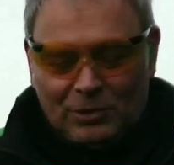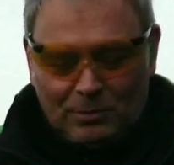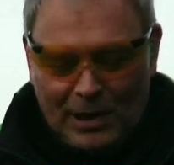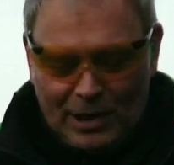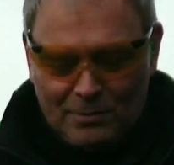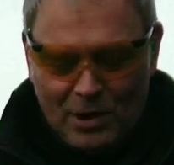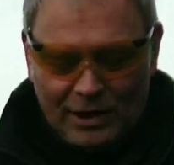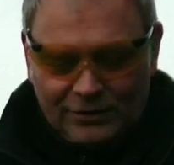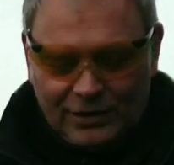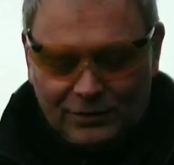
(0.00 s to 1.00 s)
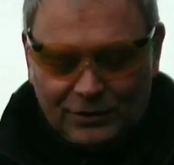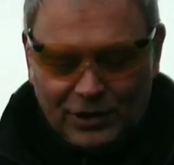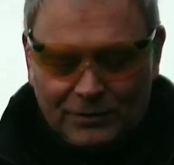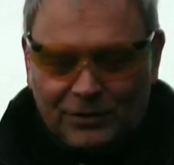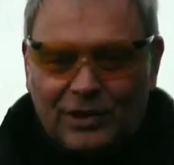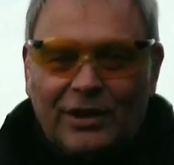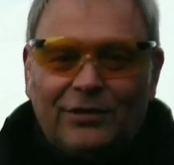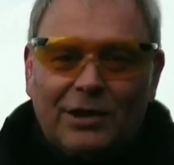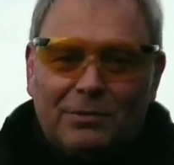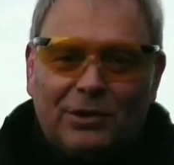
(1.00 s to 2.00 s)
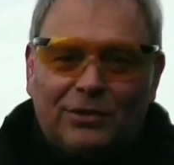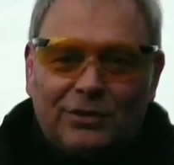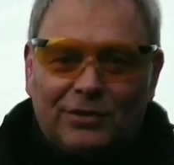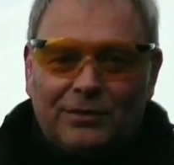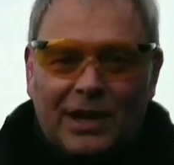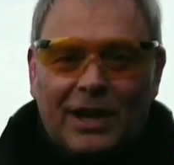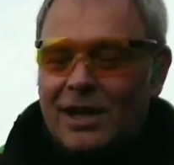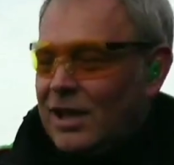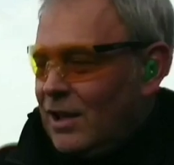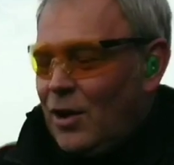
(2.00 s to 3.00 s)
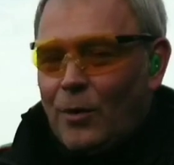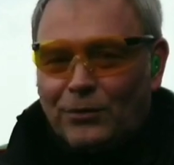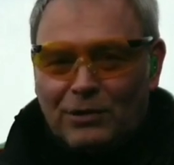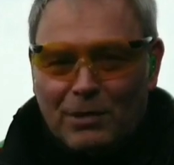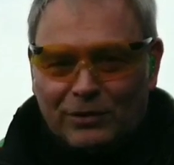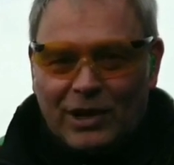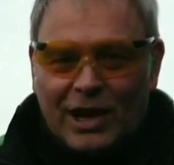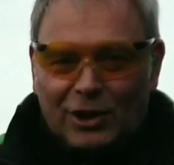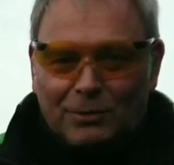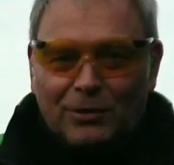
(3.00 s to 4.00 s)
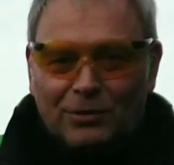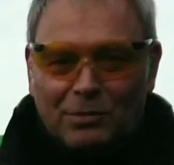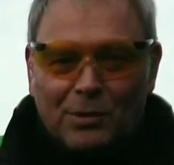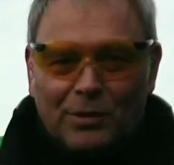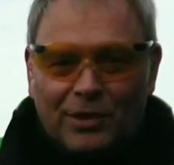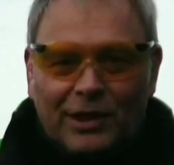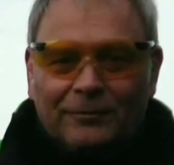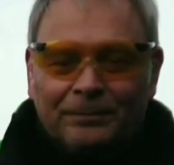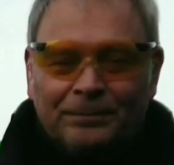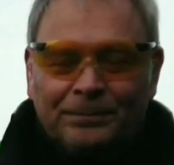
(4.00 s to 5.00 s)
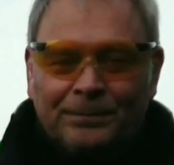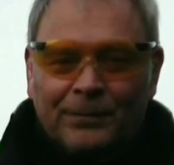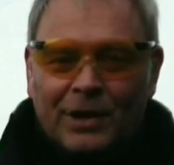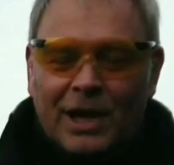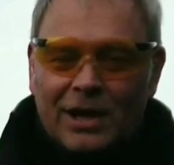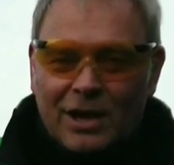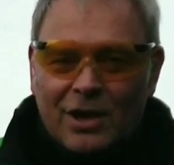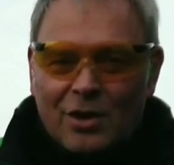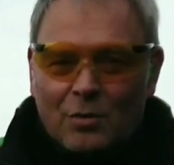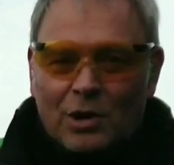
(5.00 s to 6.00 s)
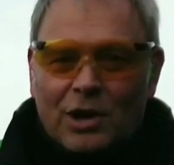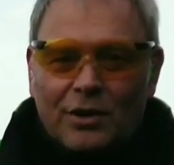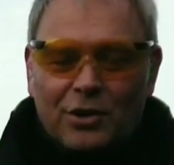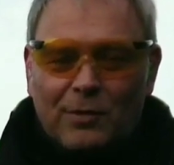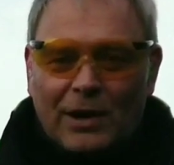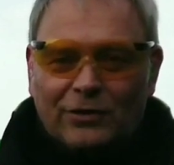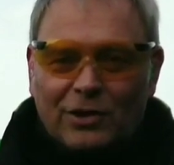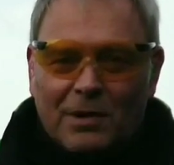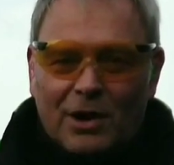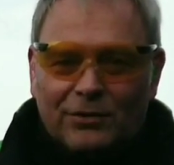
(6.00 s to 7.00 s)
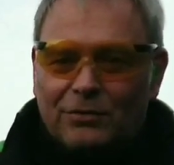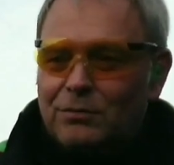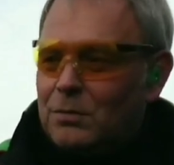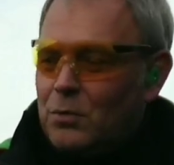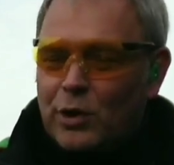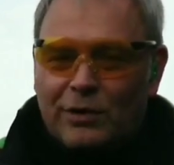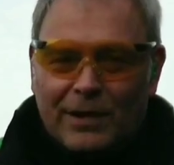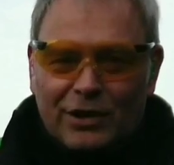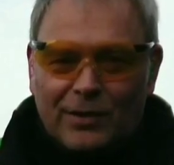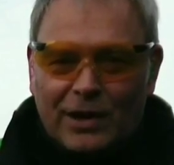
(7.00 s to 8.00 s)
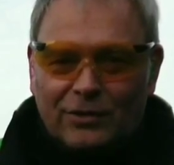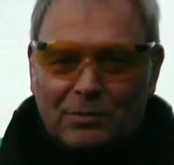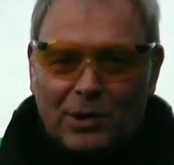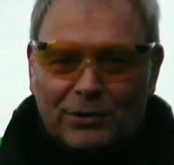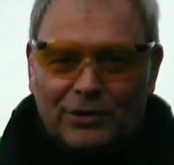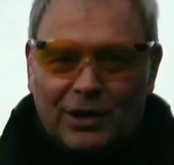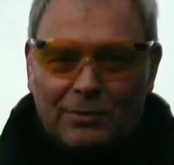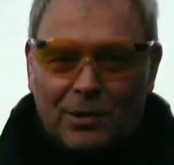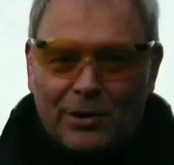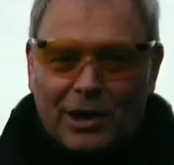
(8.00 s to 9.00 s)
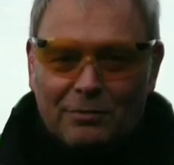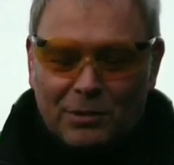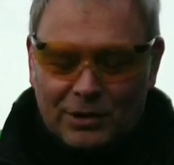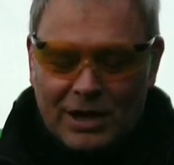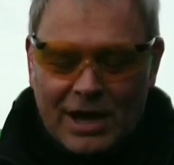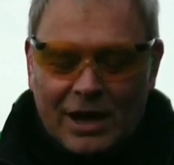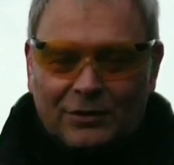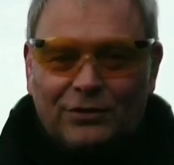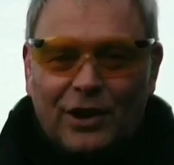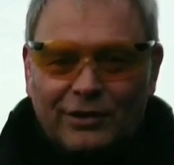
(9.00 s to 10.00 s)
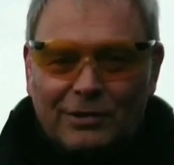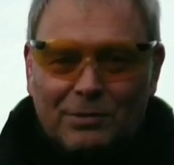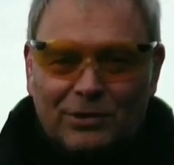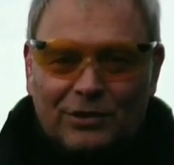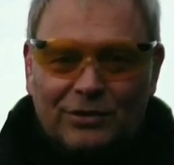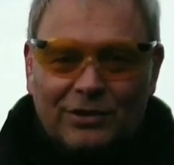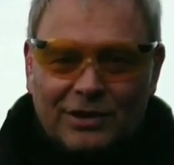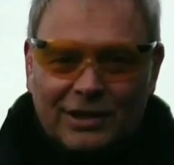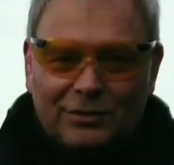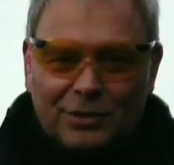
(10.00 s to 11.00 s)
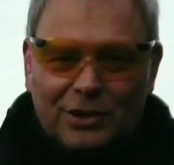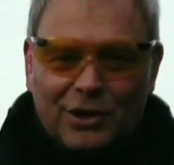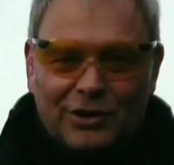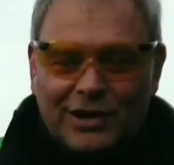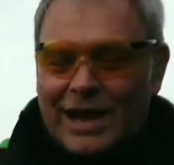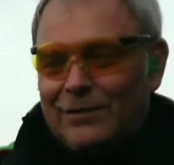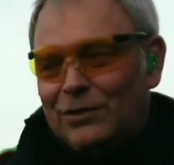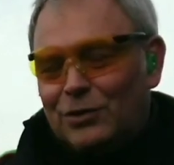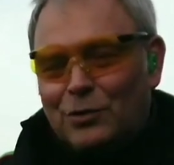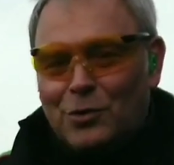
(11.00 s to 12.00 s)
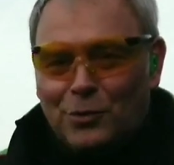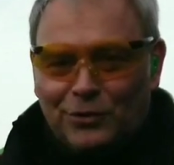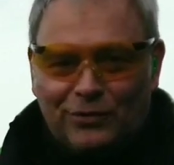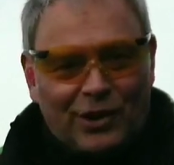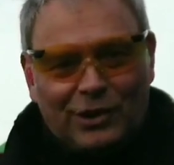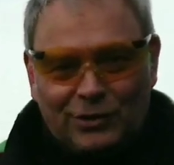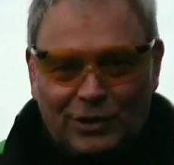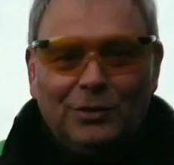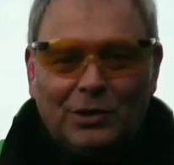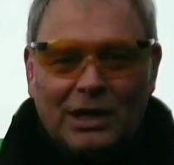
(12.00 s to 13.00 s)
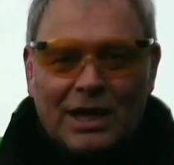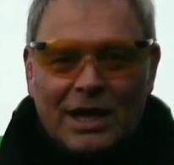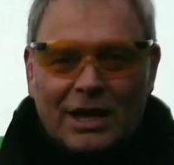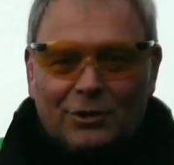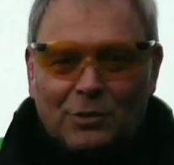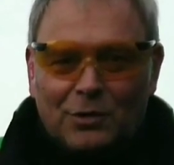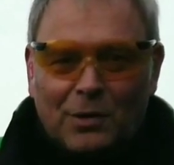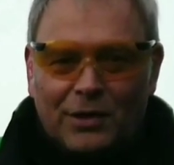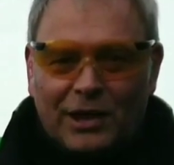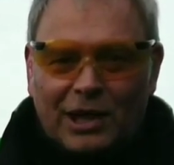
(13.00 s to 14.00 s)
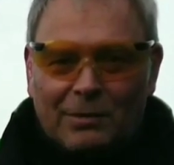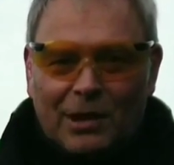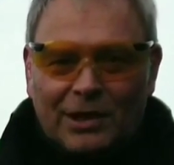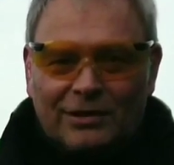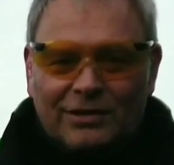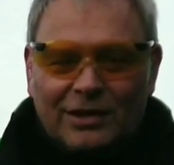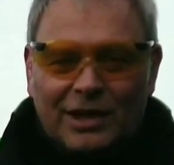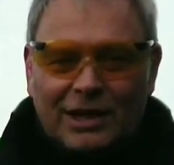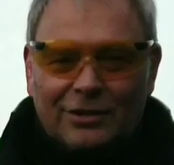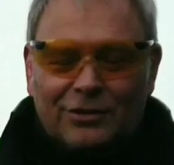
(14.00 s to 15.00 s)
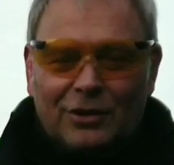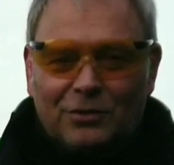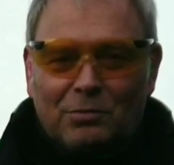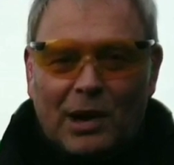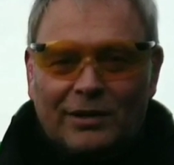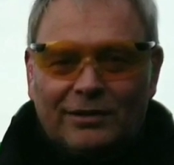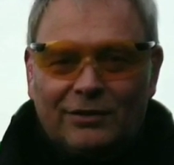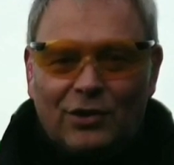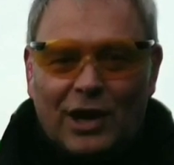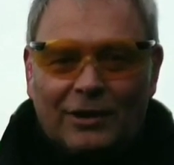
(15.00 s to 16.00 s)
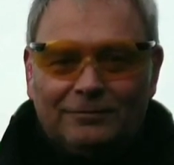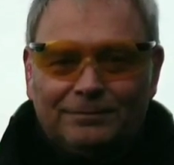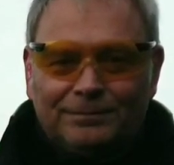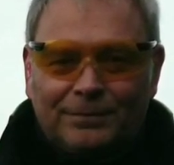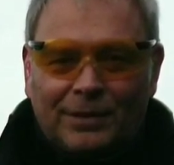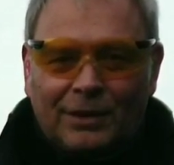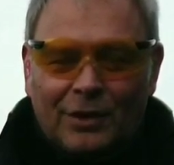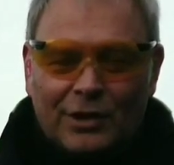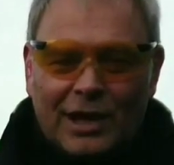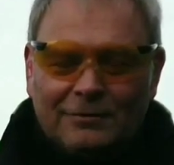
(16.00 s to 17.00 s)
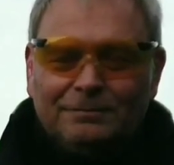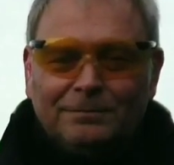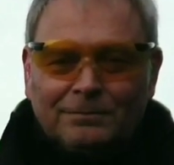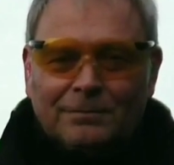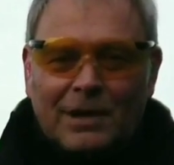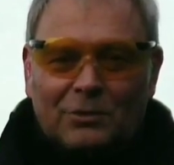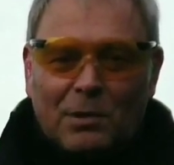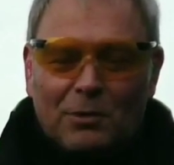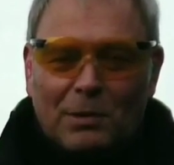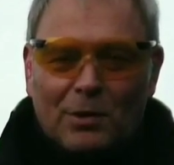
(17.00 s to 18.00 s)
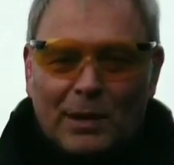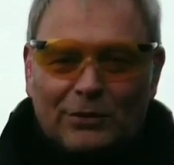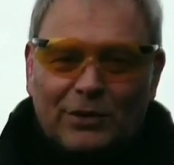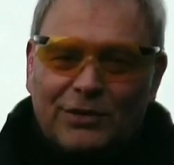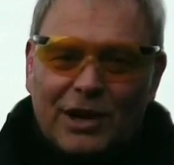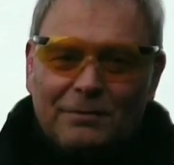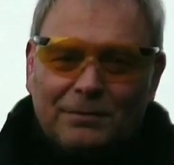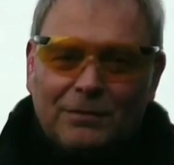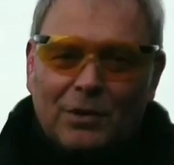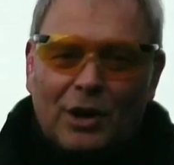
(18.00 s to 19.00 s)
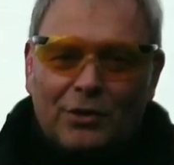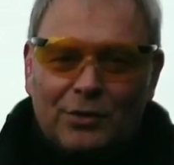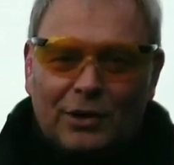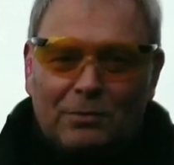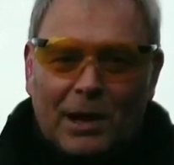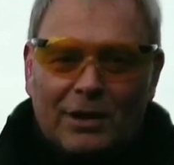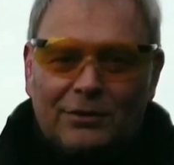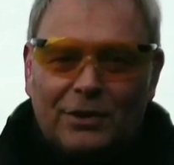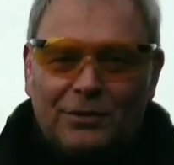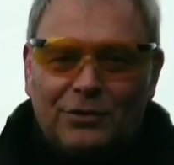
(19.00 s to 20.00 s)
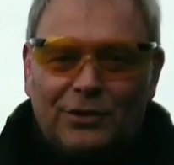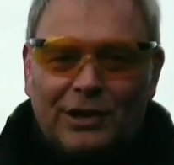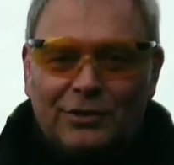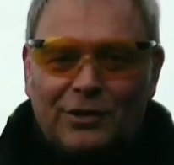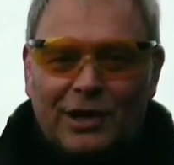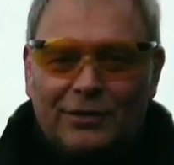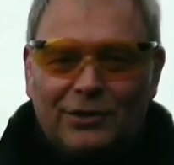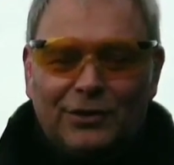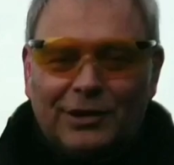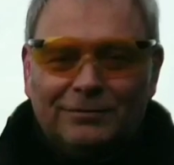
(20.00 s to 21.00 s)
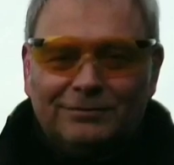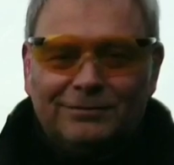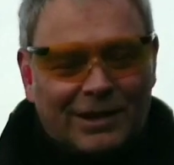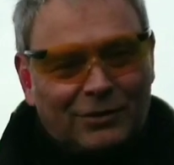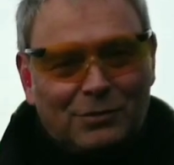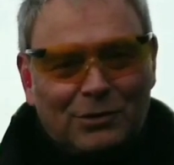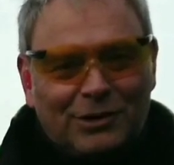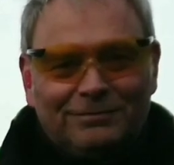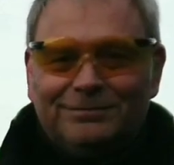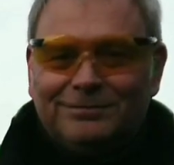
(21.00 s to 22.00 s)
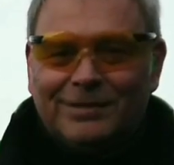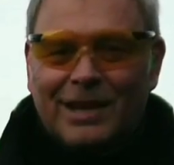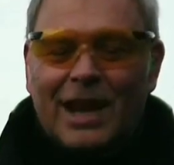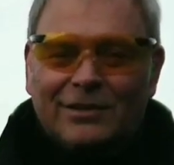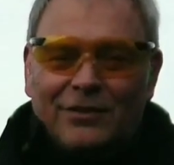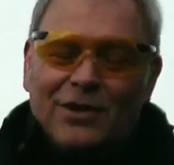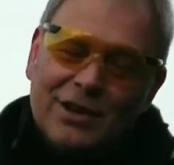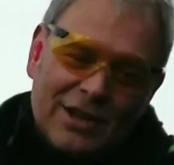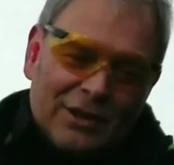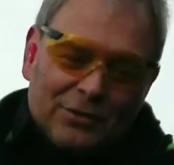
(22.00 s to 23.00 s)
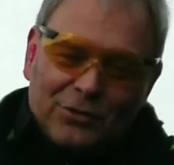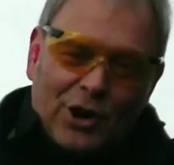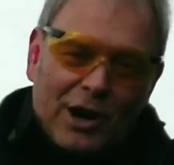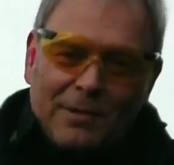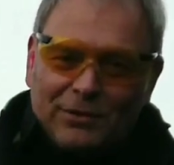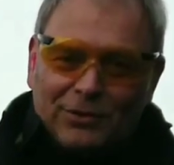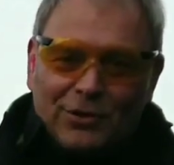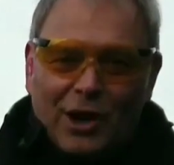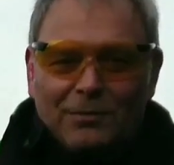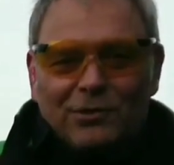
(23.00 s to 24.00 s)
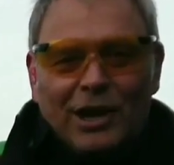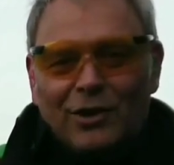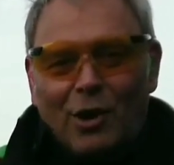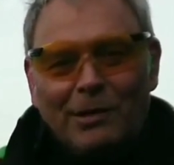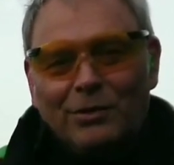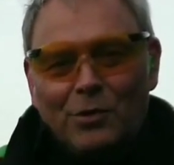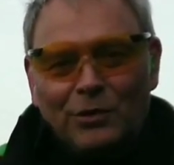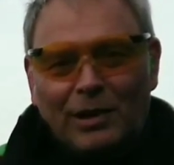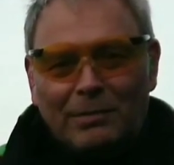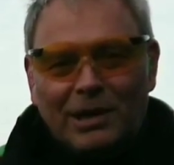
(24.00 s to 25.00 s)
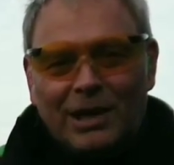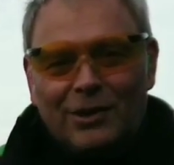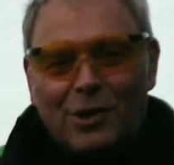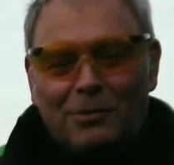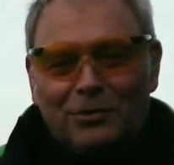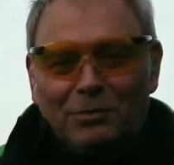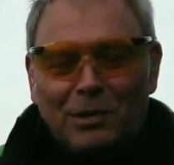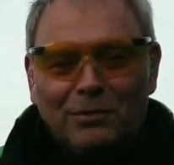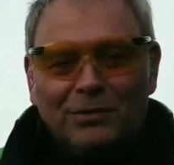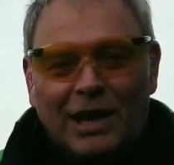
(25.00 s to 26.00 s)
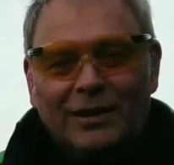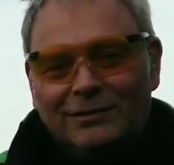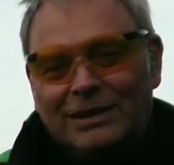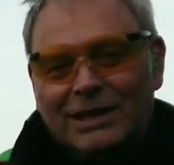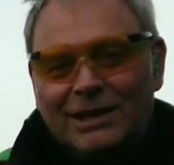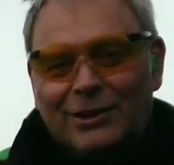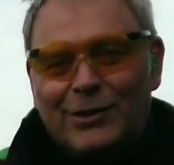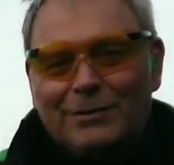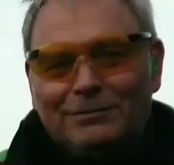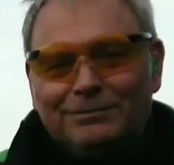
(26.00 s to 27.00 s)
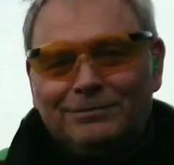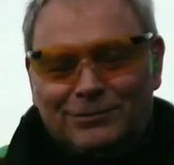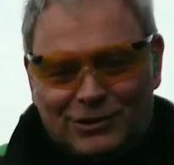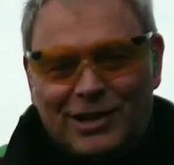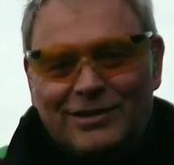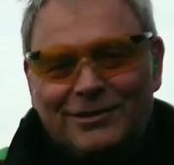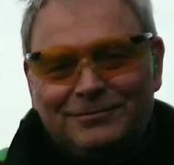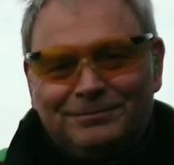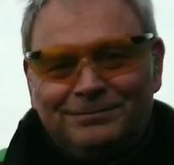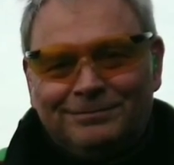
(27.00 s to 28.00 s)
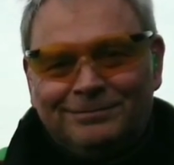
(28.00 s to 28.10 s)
But to bear in mind, especially in terms of safety and positions from there, obviously muzzle angle is the most important thing. Okay, when I go through range commands and walking around the range of process, another program, but as a starting position, this will occur to every single course of fire you do. It's worthwhile thinking about this and then doing some practice if you can. Okay, next program being a week so time, we'll go through the next plan in terms of shooting and training and shooting. Thanks for watching. As ever, subscribe, hit subscribe, check, comment, always happy to hear any comments from people. Okay. Alright, cheers.